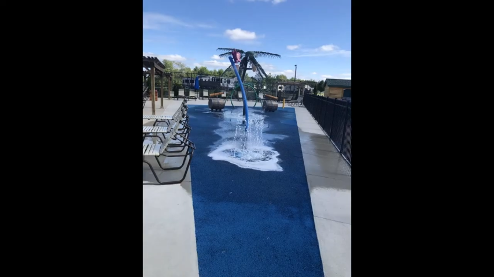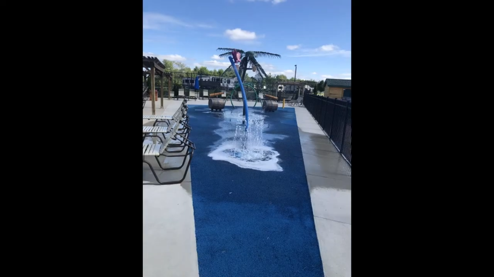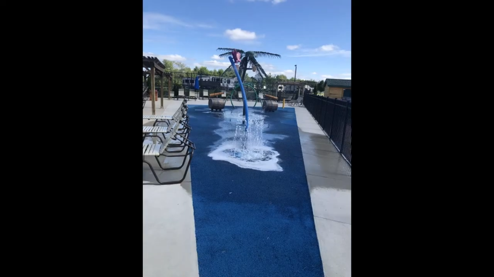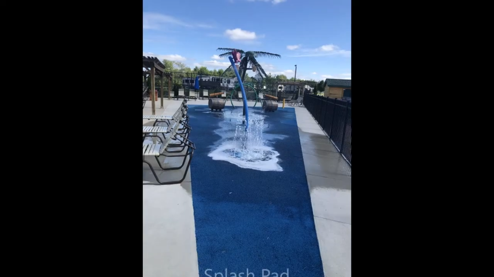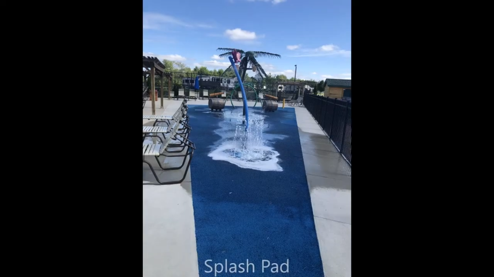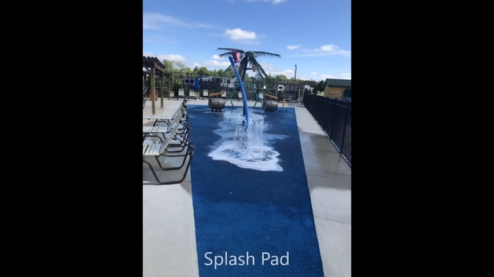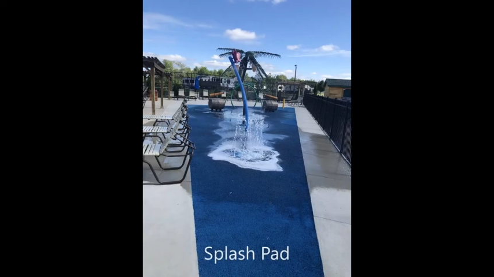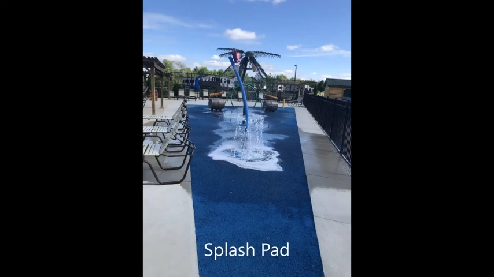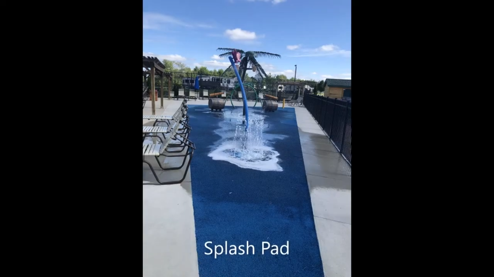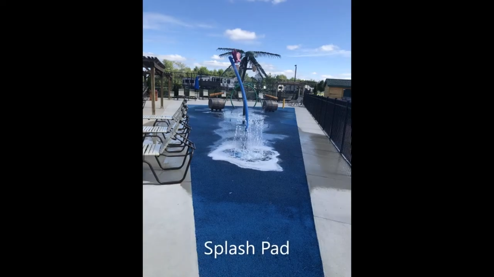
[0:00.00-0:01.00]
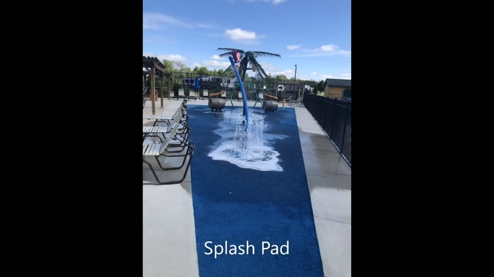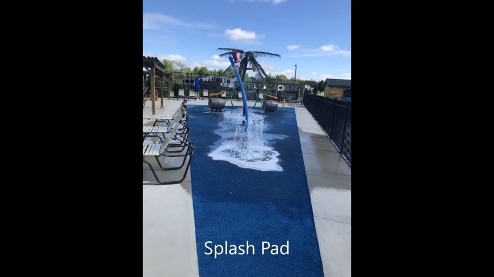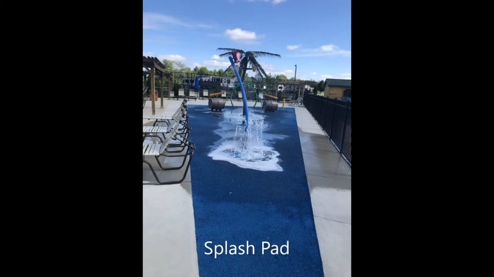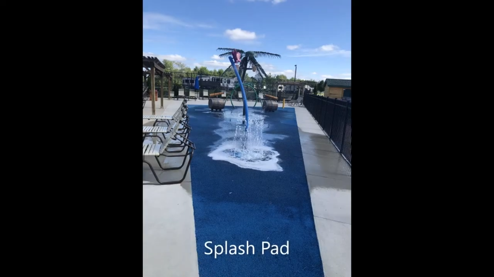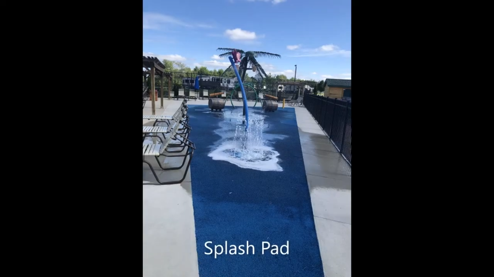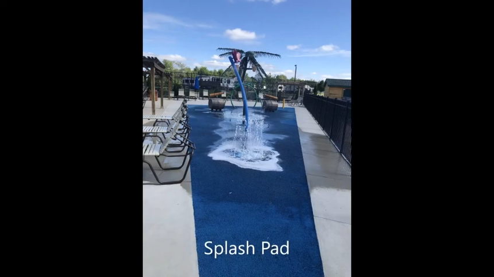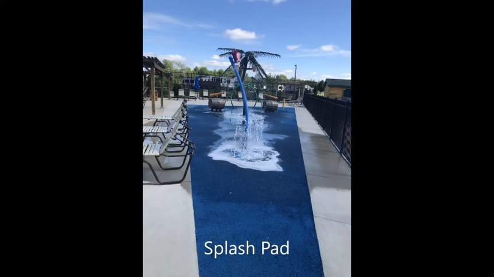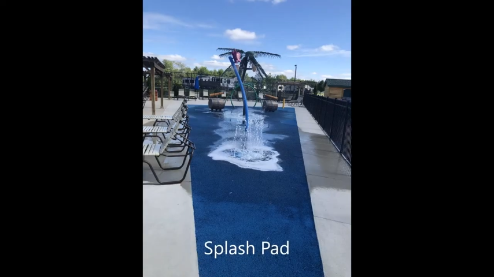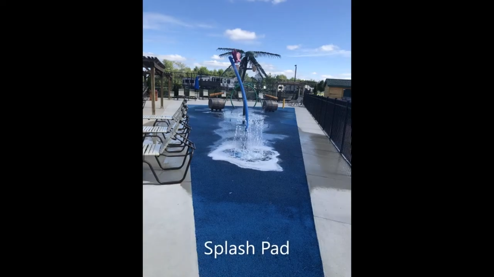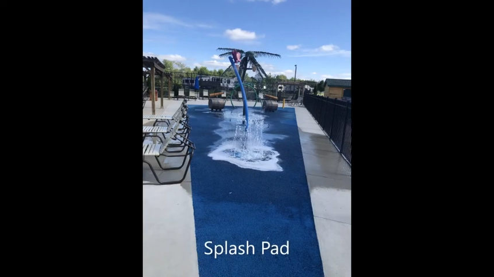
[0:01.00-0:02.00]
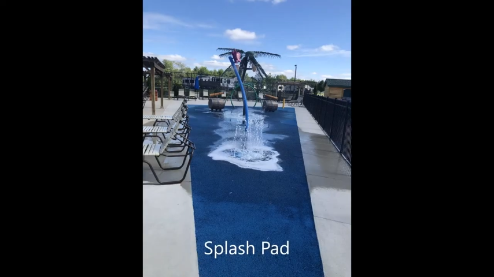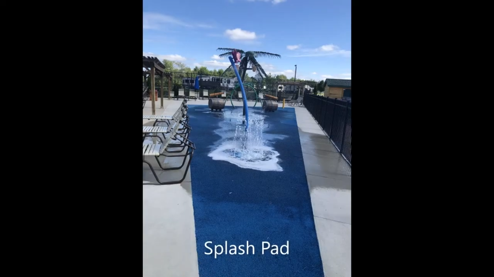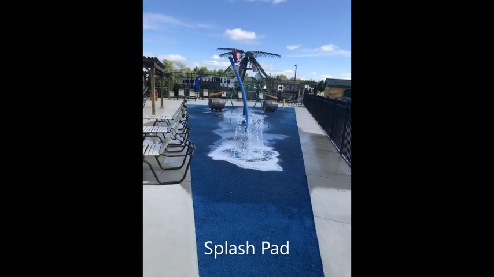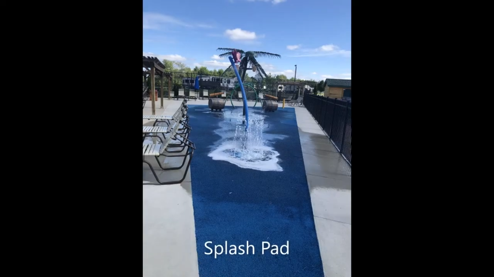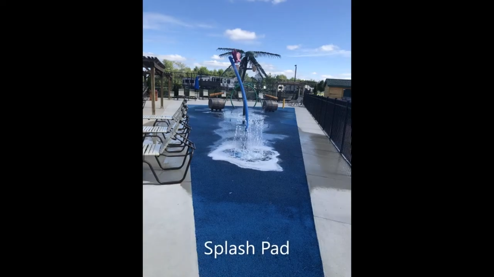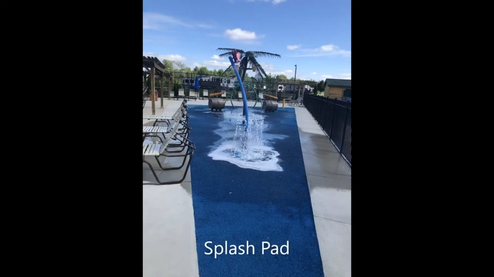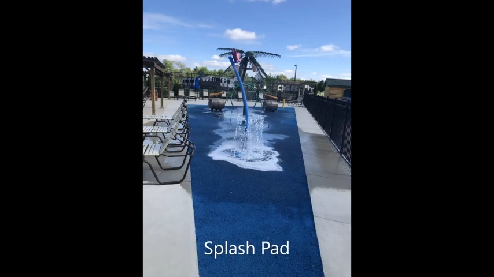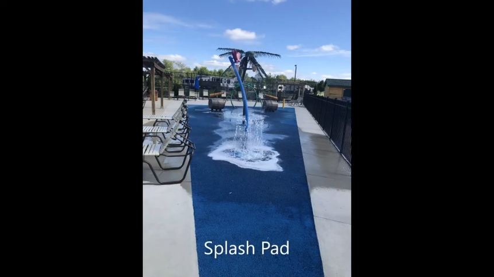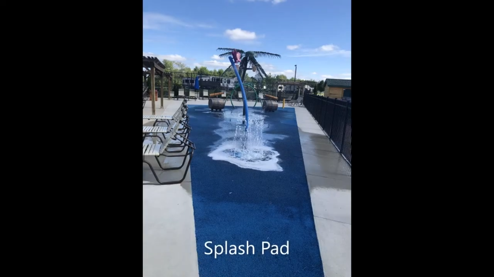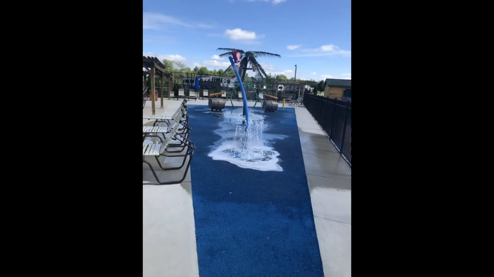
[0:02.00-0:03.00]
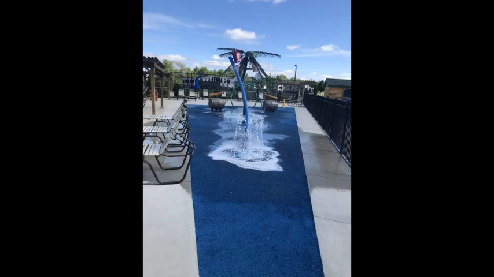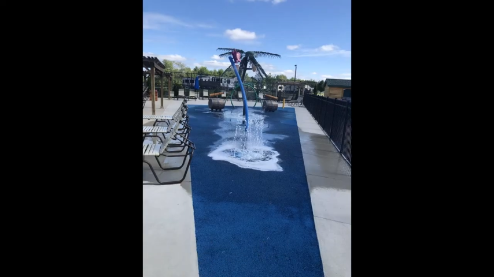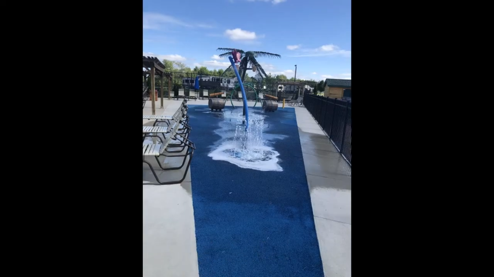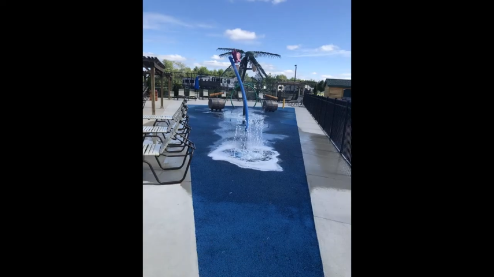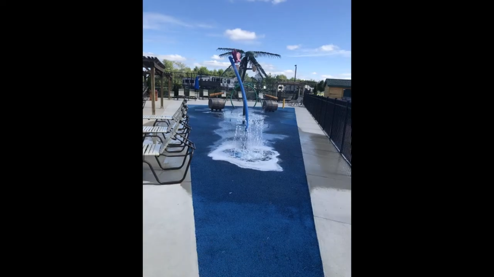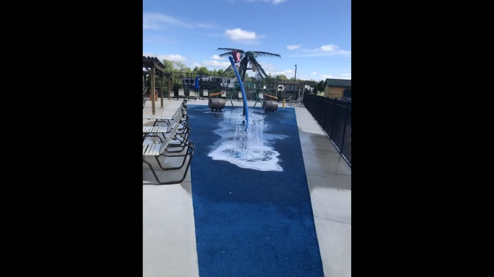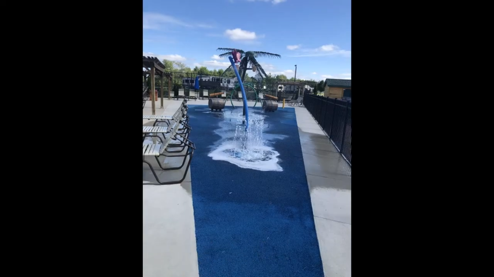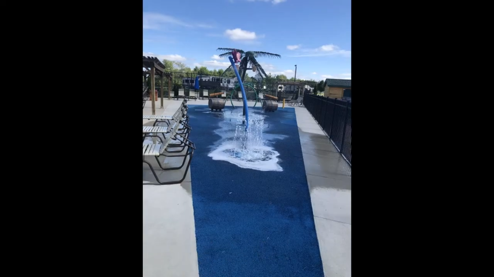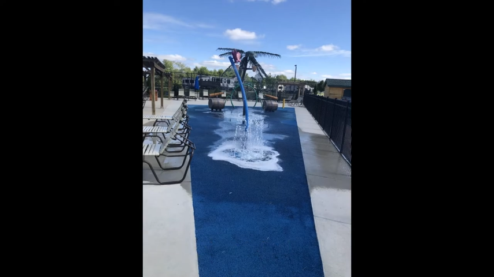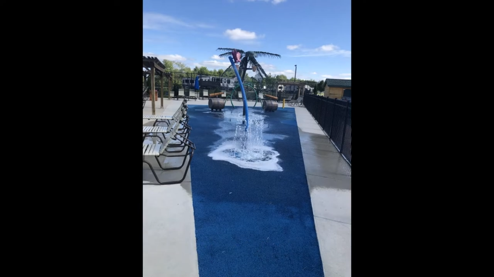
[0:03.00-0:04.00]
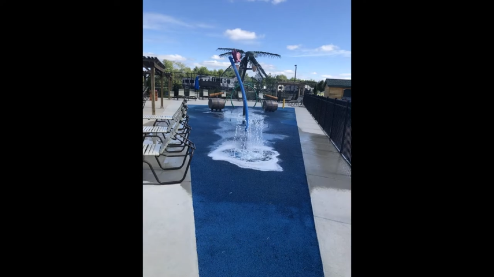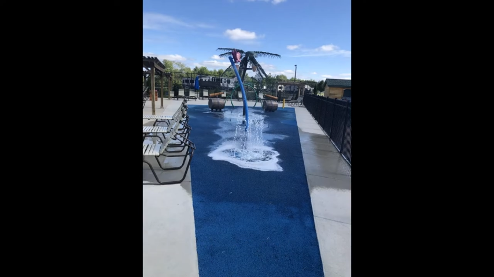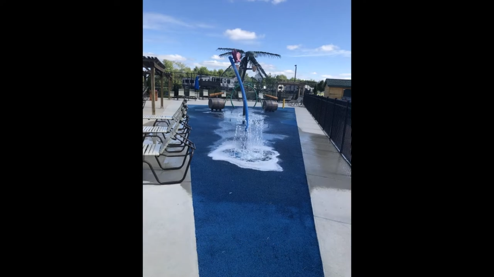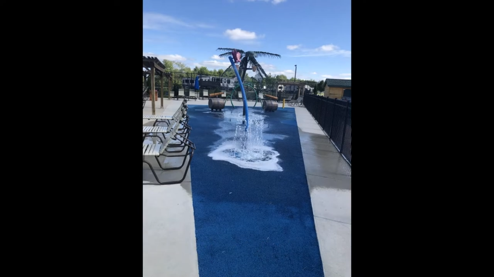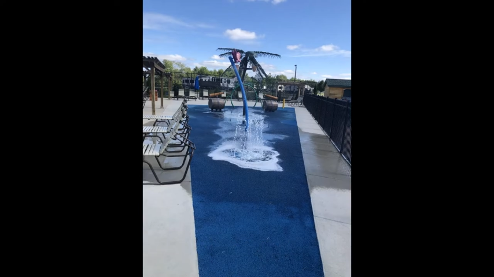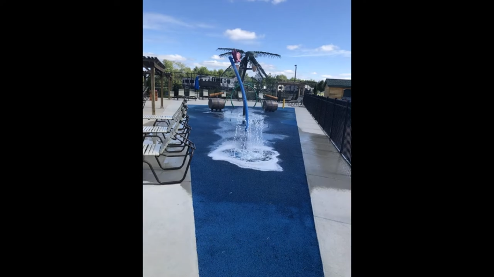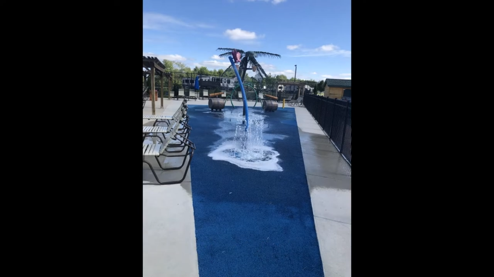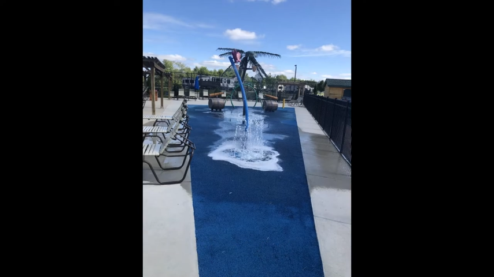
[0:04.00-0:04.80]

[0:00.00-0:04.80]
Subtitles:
Nobody's mouth can be seen.